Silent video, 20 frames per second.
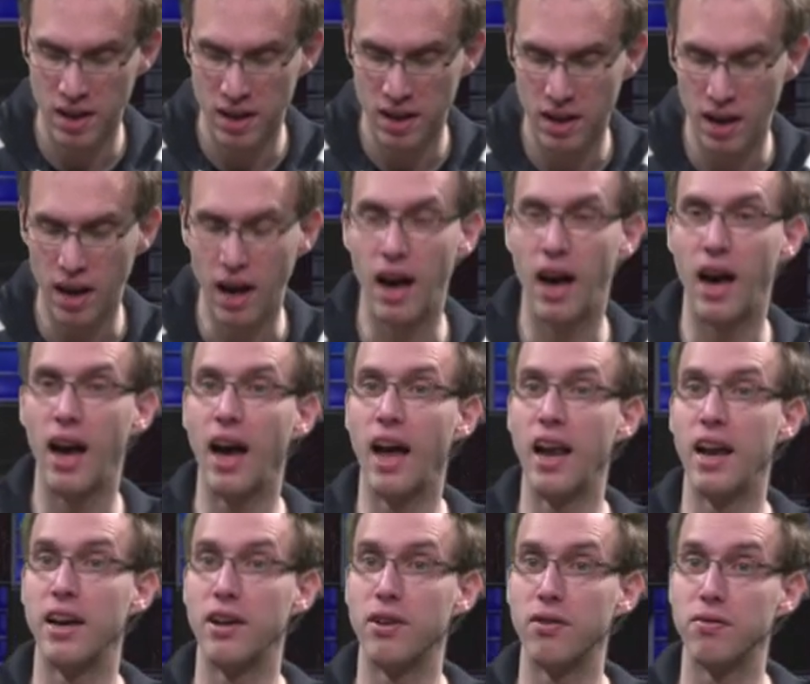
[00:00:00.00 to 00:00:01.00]
uh, ln
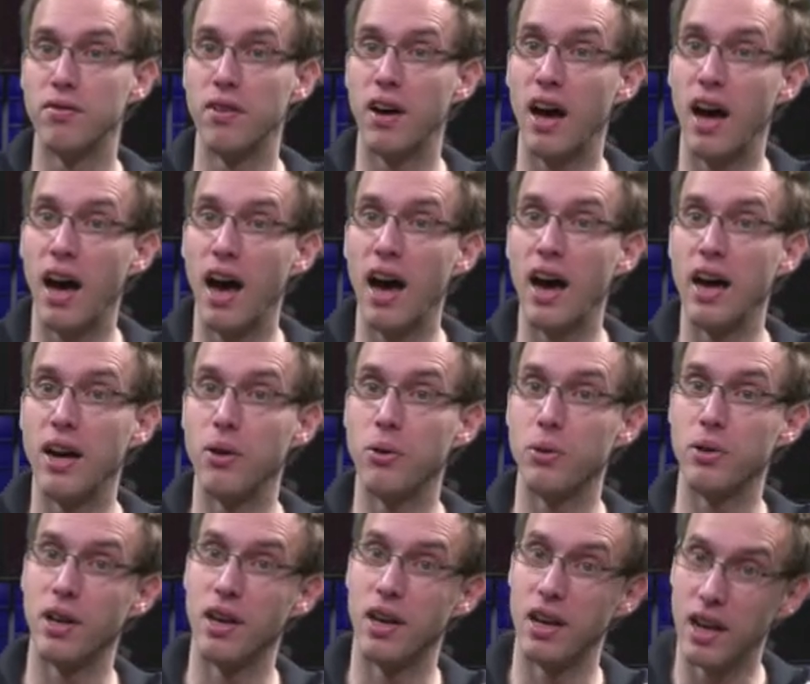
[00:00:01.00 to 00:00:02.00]
of i on
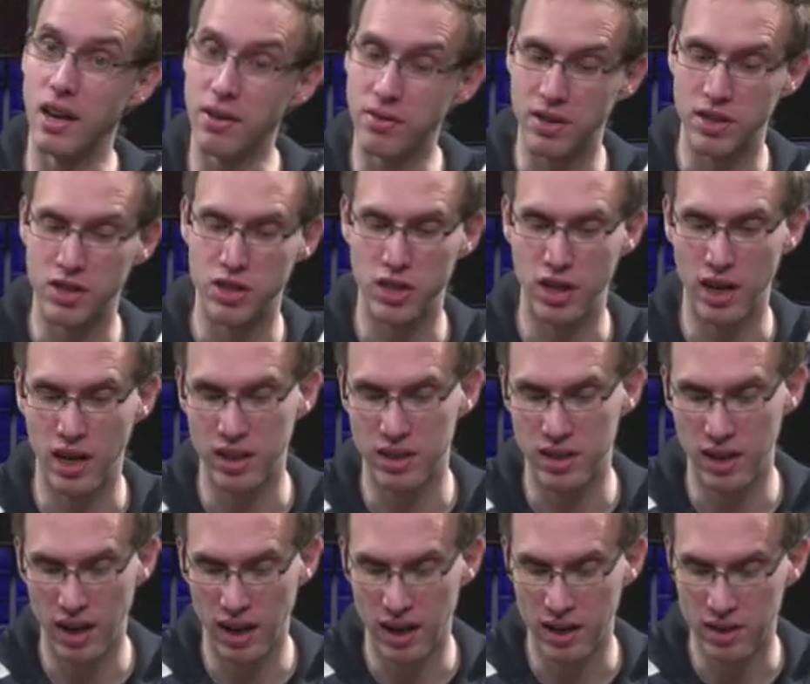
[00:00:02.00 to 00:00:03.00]
the left-hand side
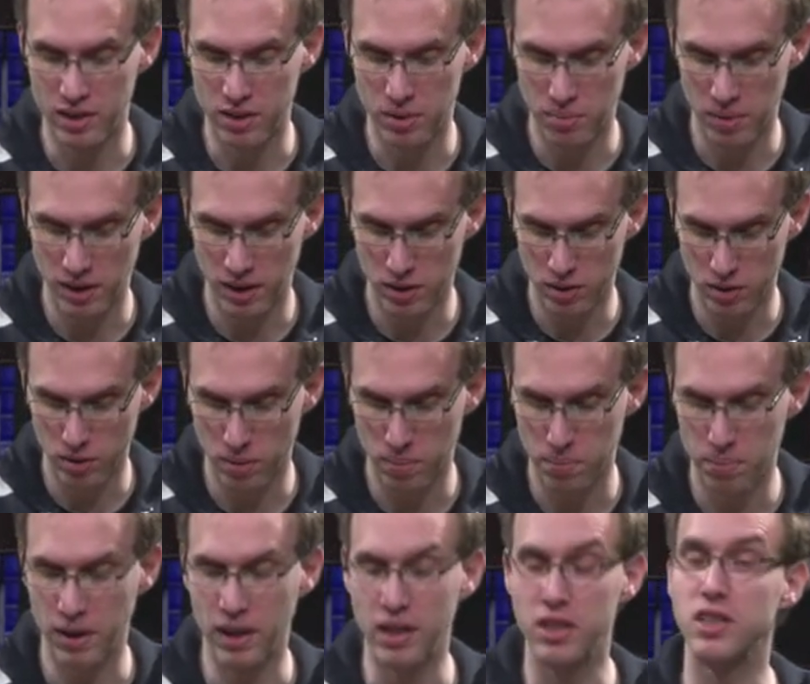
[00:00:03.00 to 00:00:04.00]
and some integral
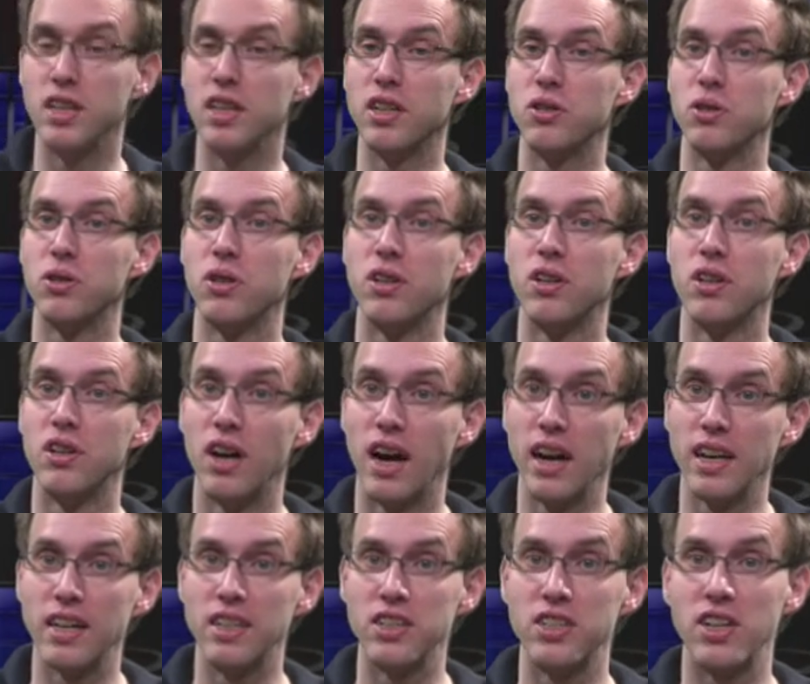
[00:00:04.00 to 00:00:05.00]
px dx on the
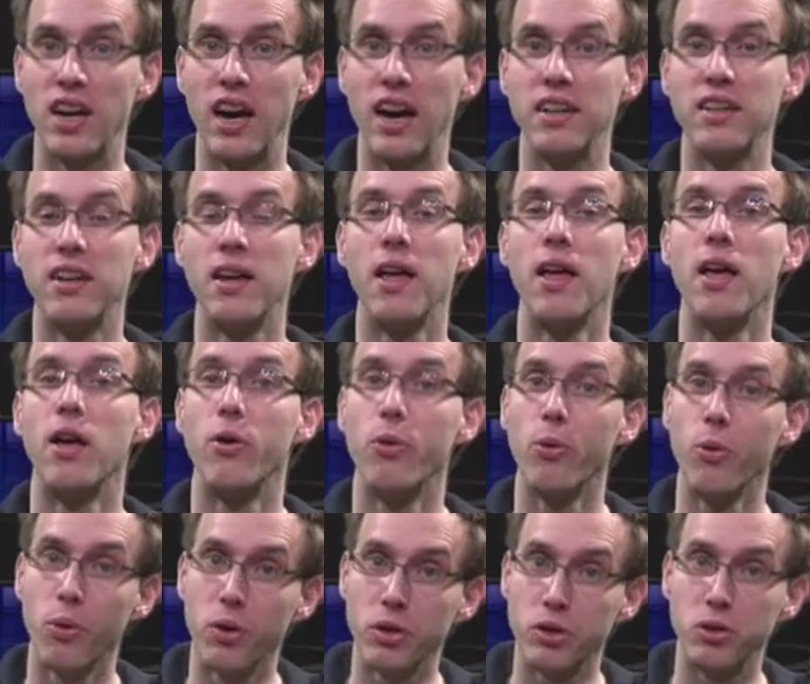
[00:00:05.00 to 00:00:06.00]
right-hand side. We
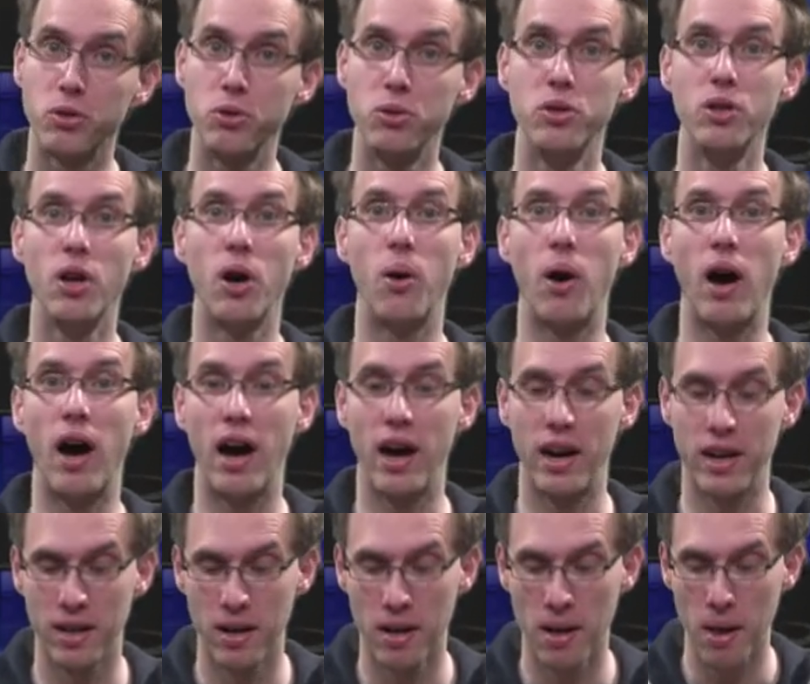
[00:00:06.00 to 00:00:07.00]
want to know i.
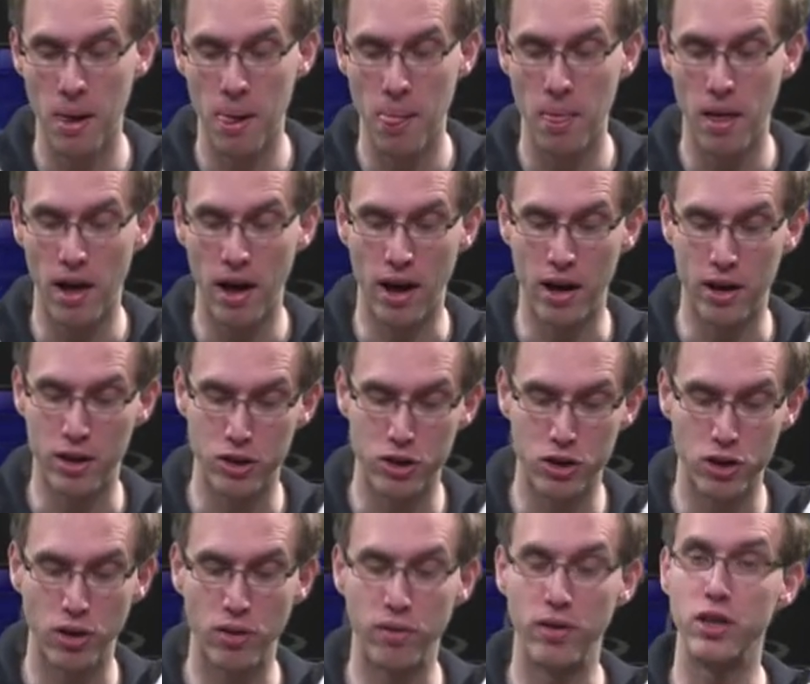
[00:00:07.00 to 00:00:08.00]
Uh, so
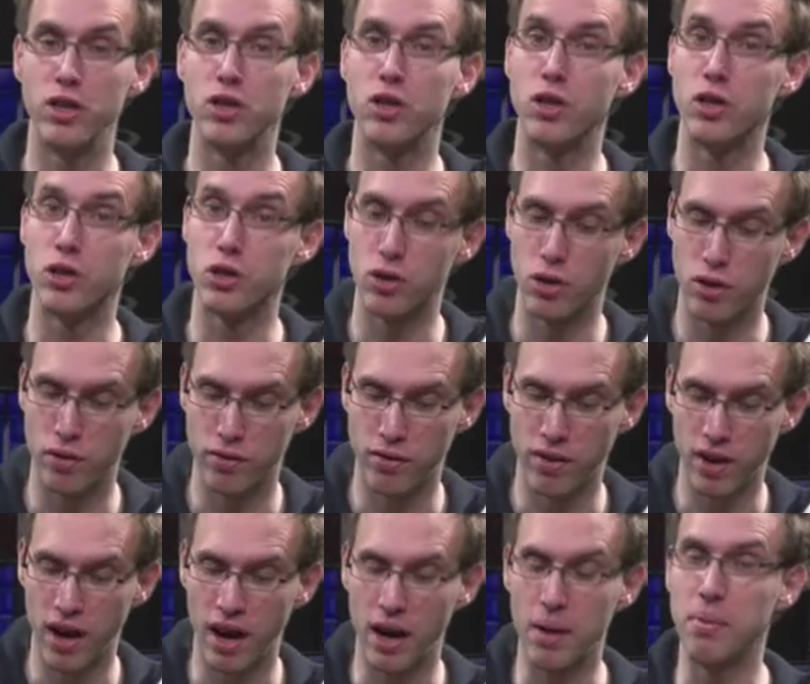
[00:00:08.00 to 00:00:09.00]
we solve for
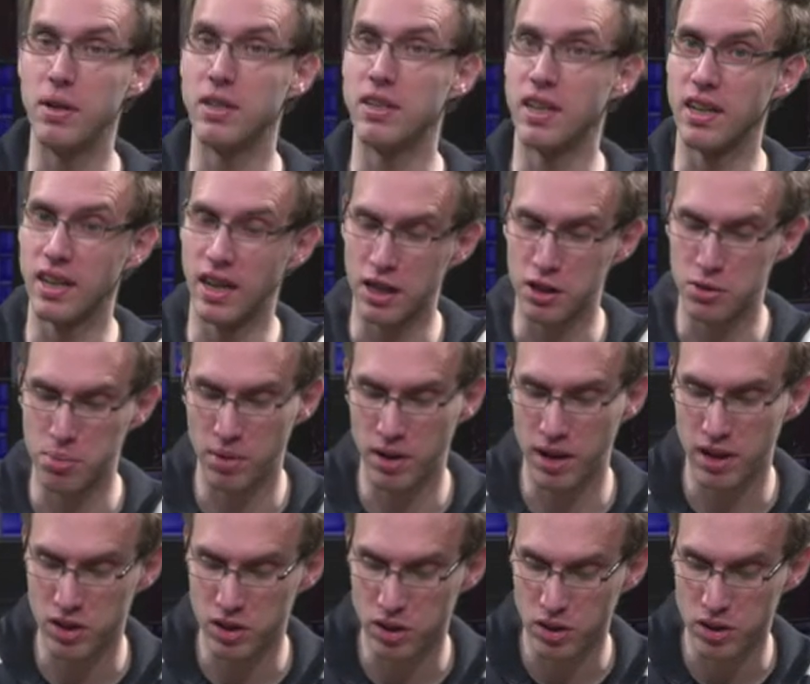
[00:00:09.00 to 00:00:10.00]
i by taking
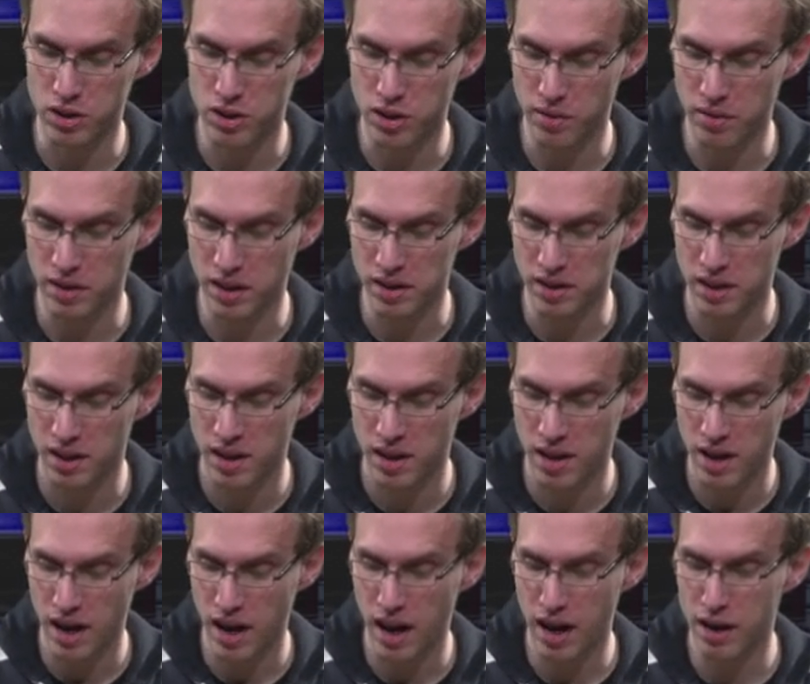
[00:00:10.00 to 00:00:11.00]
exponentials. So we get
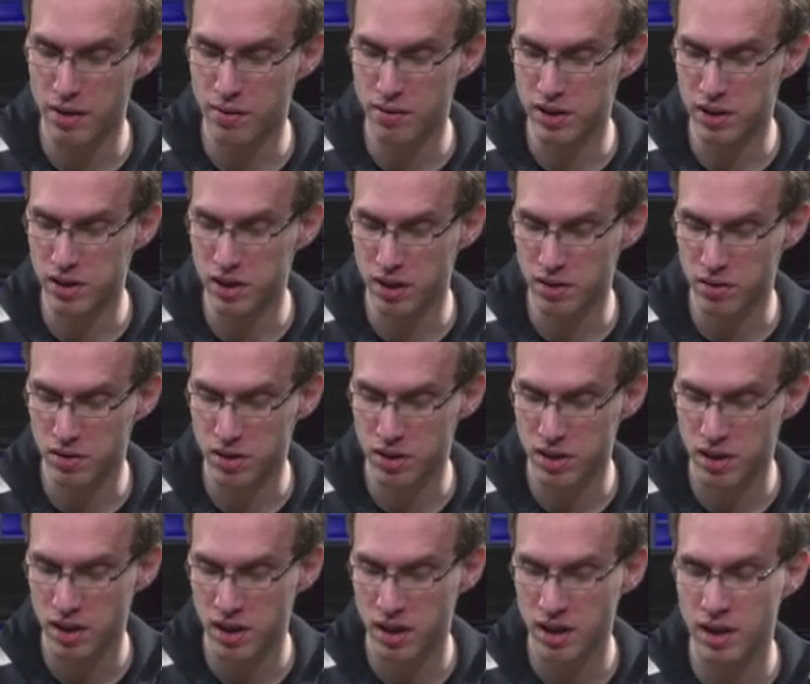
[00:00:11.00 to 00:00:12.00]
i of x equals
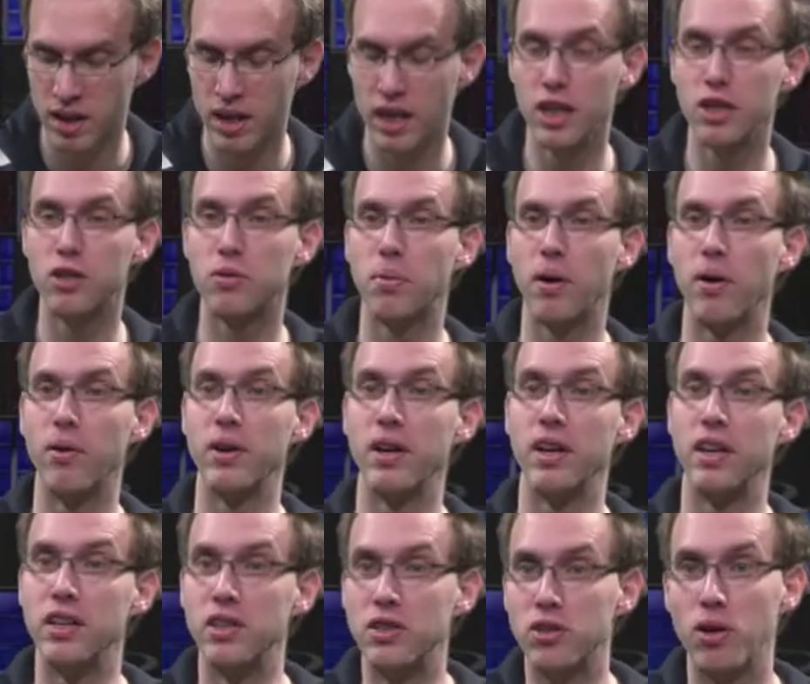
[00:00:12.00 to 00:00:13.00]
e to the power
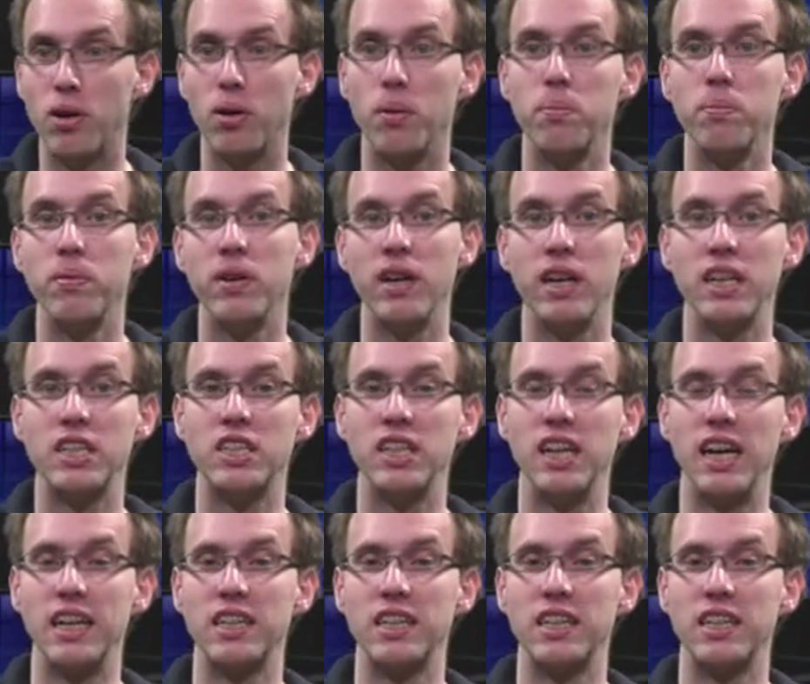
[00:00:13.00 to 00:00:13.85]
integral px dx.